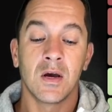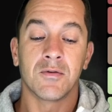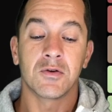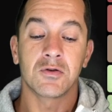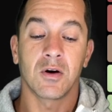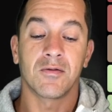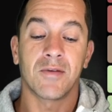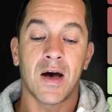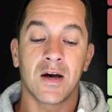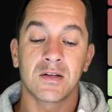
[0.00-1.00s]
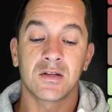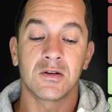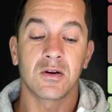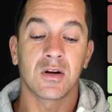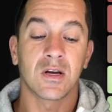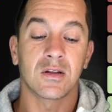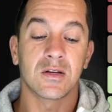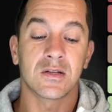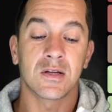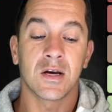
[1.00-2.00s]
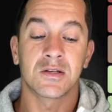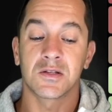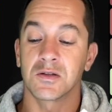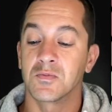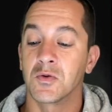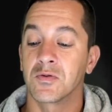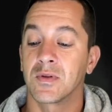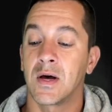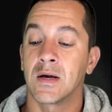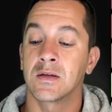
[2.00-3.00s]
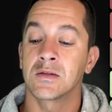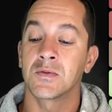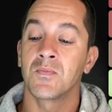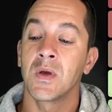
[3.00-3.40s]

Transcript: If you draw fast, you're going to get these nice smooth lines.